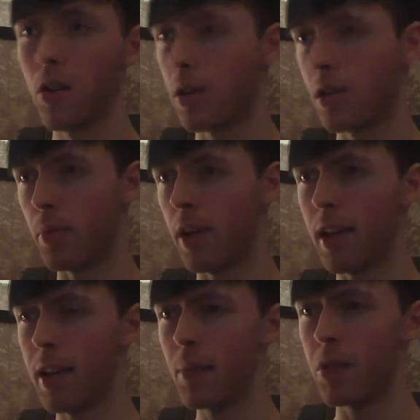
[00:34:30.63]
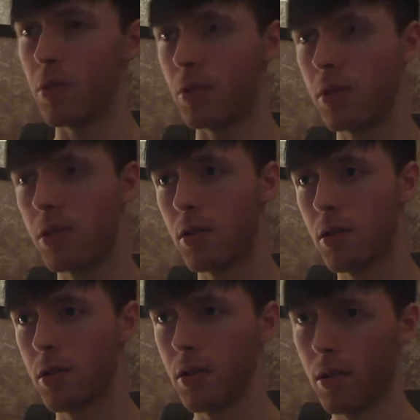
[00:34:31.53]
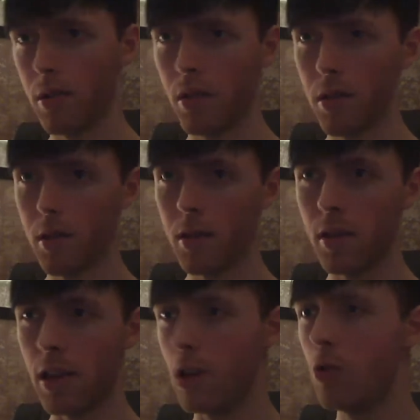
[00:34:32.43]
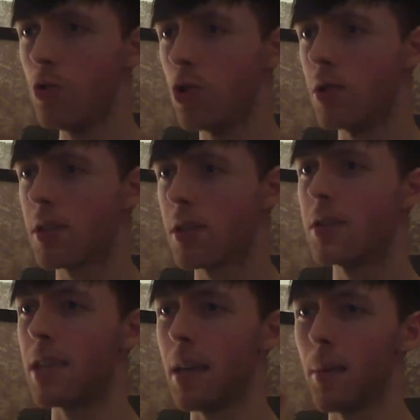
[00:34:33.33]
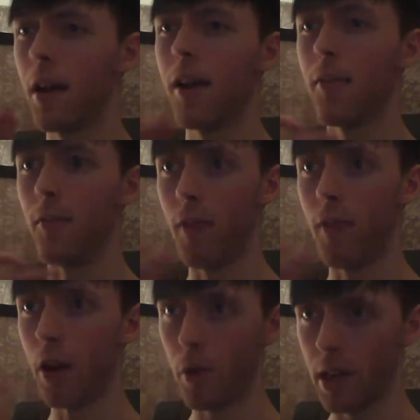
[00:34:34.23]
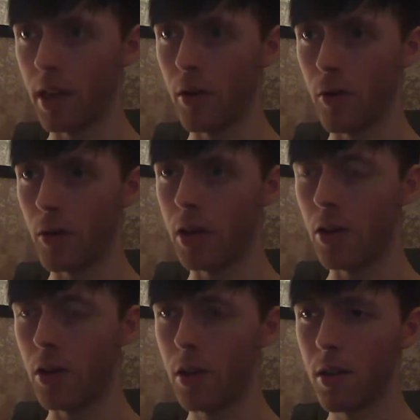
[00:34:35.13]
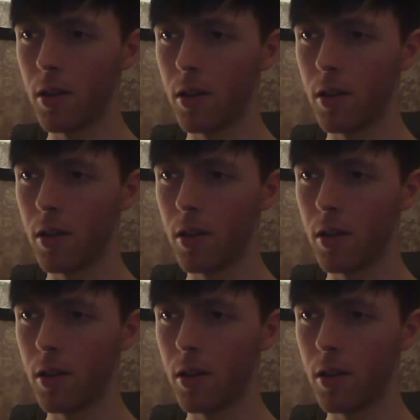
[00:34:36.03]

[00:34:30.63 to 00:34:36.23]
Look at the planet Neptune. Illusions can seem very real.